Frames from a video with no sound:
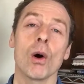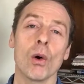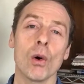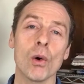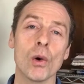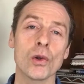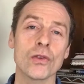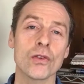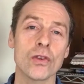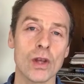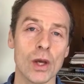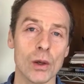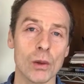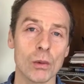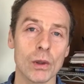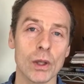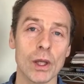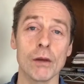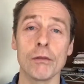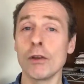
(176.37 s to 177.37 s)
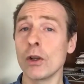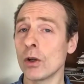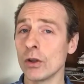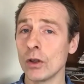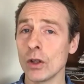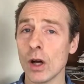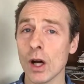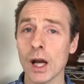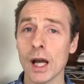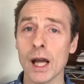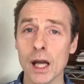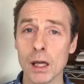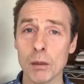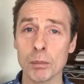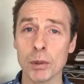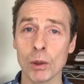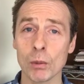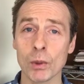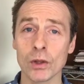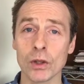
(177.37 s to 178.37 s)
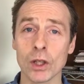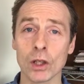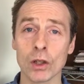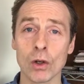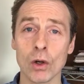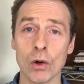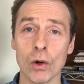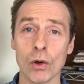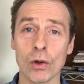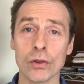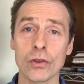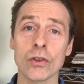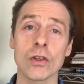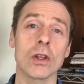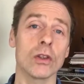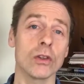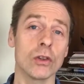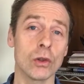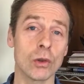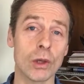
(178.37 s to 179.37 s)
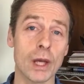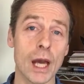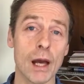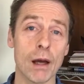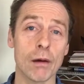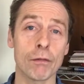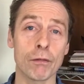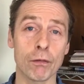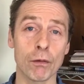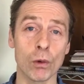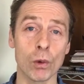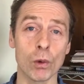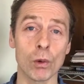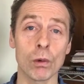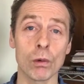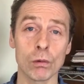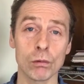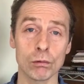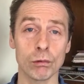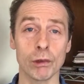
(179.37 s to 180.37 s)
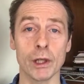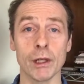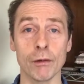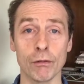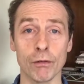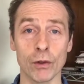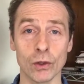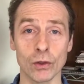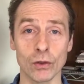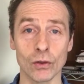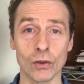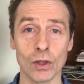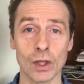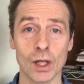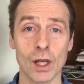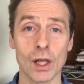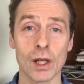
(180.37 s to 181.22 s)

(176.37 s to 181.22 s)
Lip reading: Also, if you're not happy with the course, you get a full refund.